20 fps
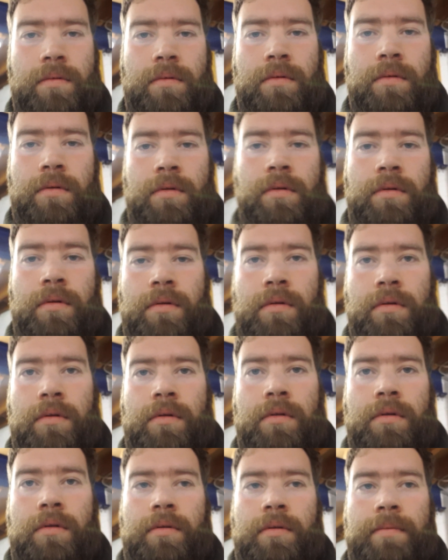
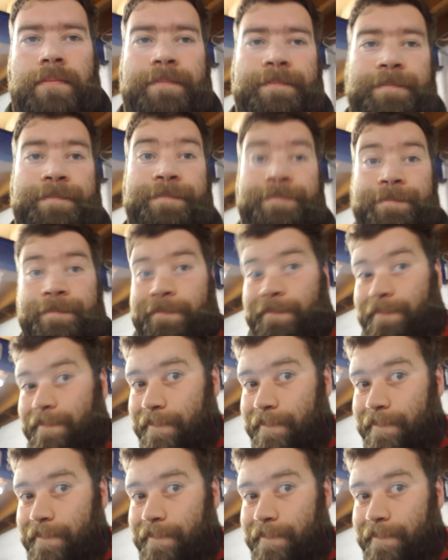(silence)